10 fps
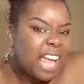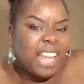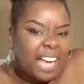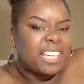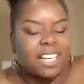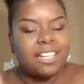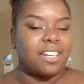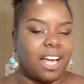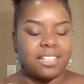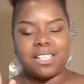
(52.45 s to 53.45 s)
like it.
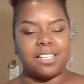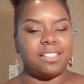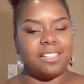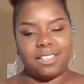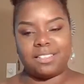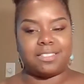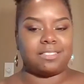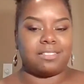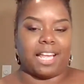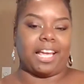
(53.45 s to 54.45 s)
It's
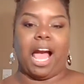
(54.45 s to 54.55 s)
like